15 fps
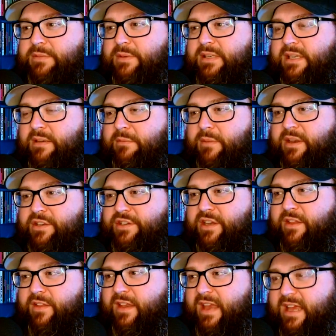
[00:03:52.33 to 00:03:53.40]
we didn't mention
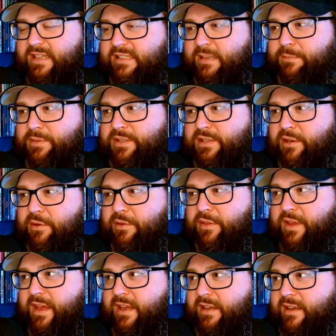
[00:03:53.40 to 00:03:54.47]
on the last episode
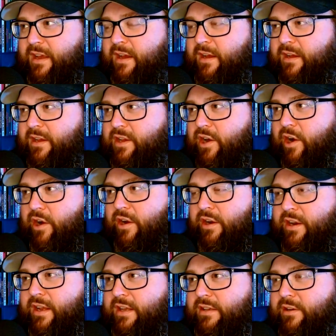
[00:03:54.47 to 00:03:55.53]
that Karn
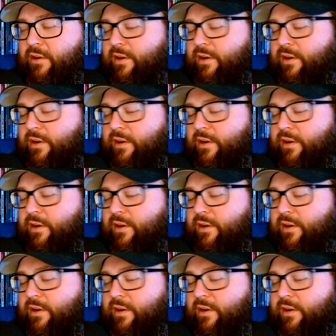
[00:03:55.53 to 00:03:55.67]
had, or